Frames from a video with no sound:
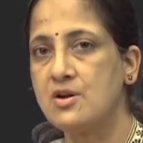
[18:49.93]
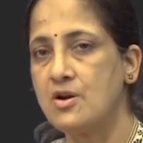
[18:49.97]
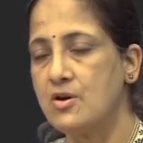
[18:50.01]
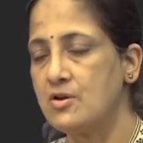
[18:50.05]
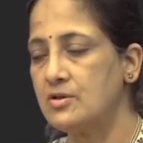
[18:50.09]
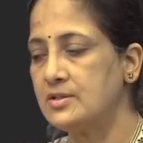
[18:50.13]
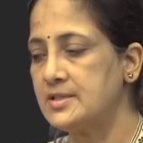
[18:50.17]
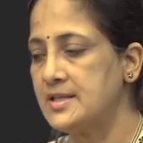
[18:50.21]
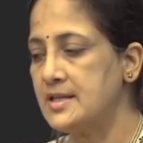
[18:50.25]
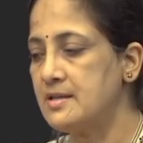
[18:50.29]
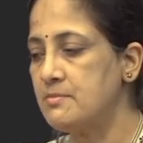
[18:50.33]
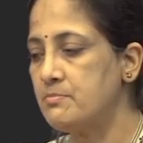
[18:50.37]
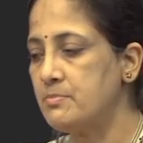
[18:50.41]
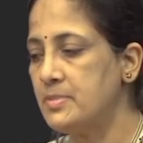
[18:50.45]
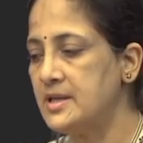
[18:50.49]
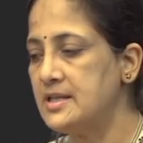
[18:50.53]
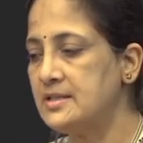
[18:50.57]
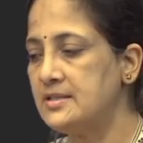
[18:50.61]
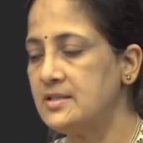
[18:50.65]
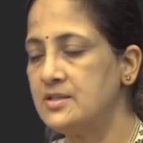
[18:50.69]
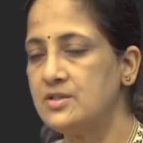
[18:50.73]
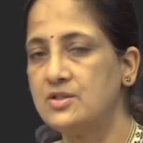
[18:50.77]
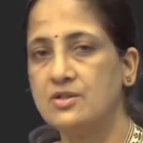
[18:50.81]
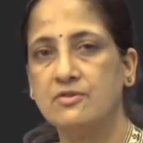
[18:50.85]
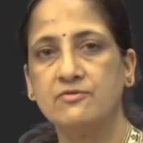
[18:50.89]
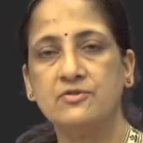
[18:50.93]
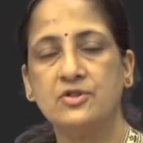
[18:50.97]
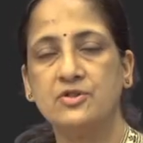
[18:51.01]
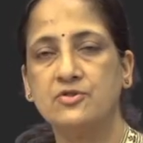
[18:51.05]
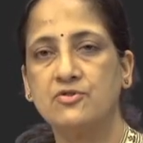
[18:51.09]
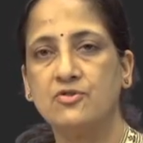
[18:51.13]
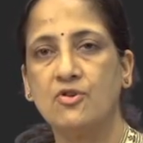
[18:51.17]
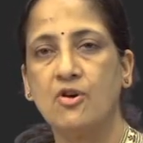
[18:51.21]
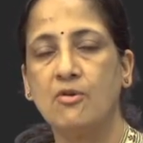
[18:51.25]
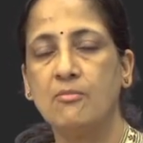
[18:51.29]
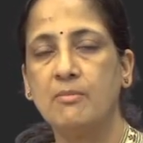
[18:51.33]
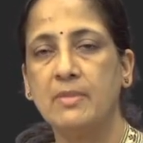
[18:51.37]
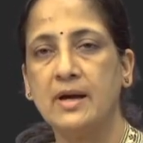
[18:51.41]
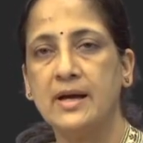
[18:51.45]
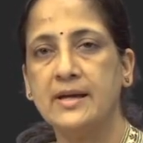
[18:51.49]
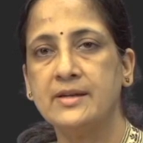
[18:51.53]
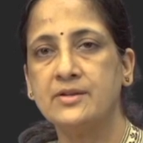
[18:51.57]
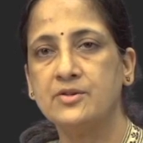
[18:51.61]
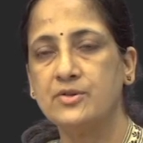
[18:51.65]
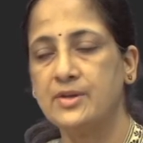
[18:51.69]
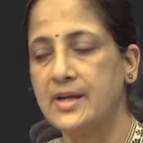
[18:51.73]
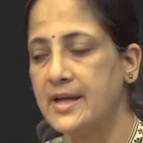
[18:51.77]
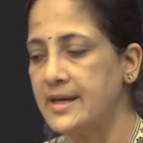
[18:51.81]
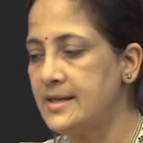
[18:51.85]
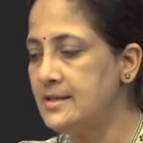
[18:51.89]
causing pieces of the thrombi
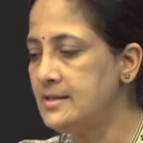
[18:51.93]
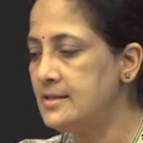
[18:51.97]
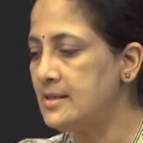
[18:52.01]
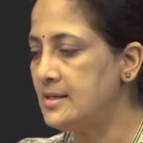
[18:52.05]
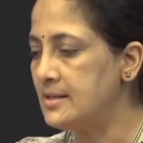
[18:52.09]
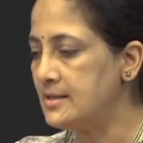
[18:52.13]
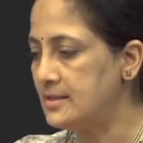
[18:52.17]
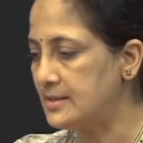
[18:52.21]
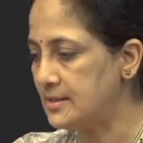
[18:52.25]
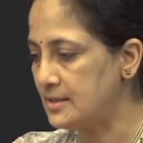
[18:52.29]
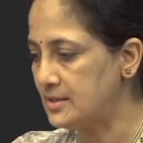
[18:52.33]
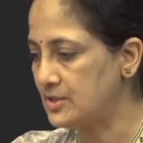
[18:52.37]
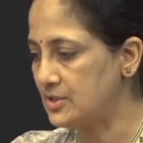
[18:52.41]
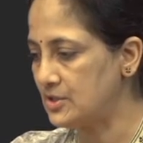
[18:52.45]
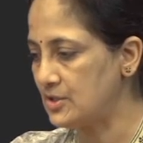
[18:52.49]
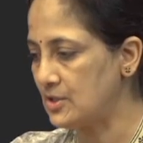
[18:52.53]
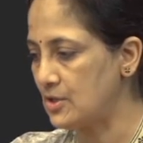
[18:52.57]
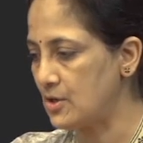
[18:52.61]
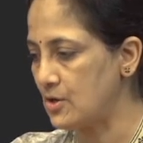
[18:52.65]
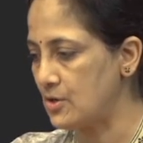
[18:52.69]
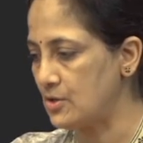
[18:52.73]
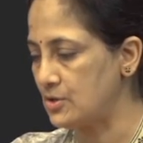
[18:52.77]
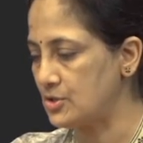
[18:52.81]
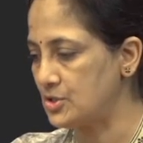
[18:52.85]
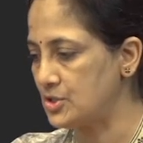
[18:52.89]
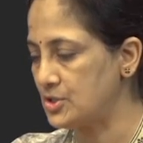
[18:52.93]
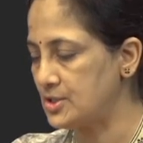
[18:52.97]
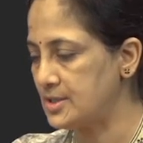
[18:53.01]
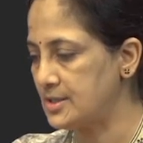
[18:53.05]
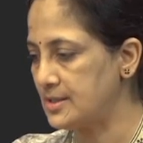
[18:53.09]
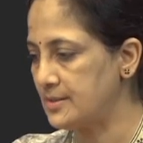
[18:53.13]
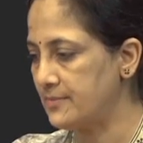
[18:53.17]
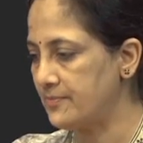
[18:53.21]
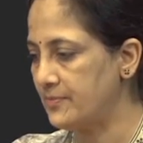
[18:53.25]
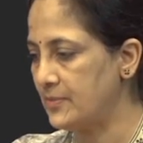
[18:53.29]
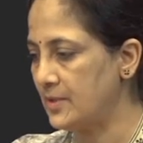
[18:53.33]
to get dislodged.